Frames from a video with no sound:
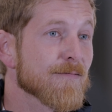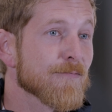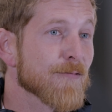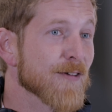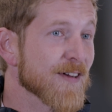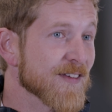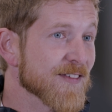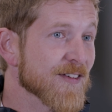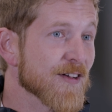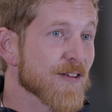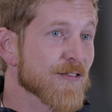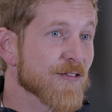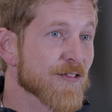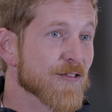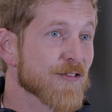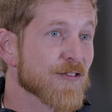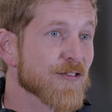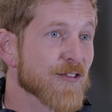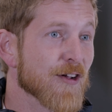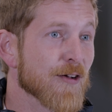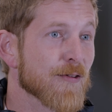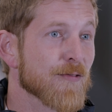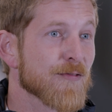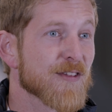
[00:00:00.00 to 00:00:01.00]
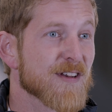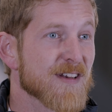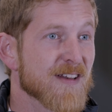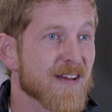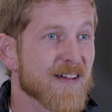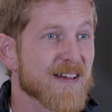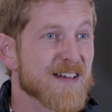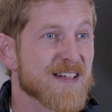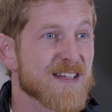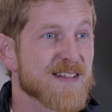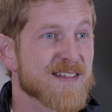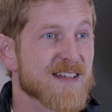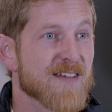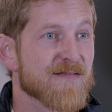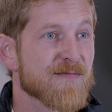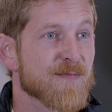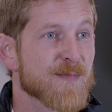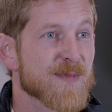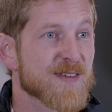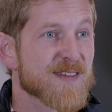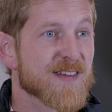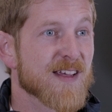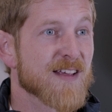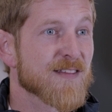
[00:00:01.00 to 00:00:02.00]
Research has shown that
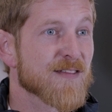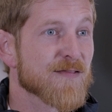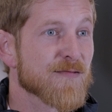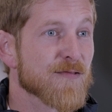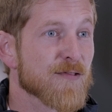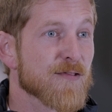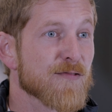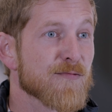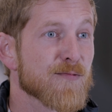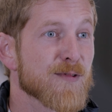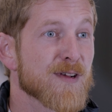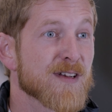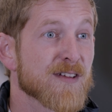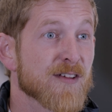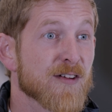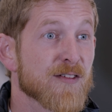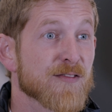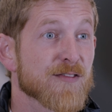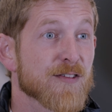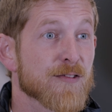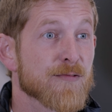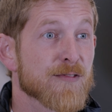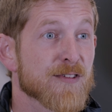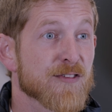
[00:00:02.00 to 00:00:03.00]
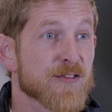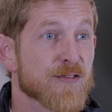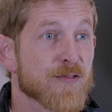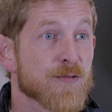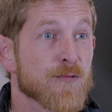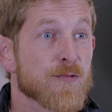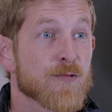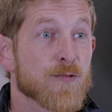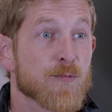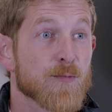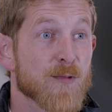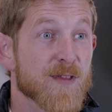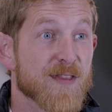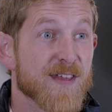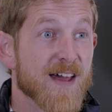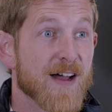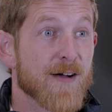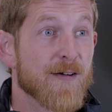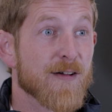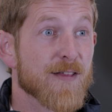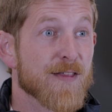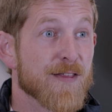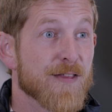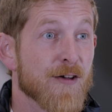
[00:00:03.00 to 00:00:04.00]
97% of roof windows are installed
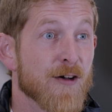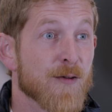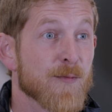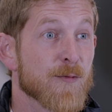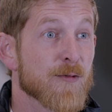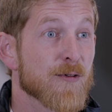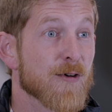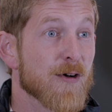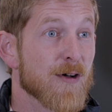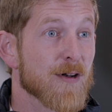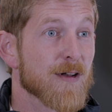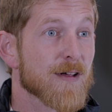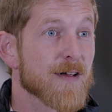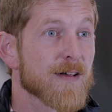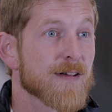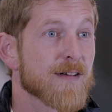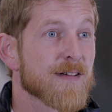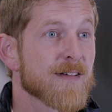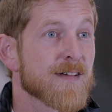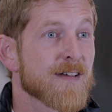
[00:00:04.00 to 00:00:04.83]
without a thermal collar.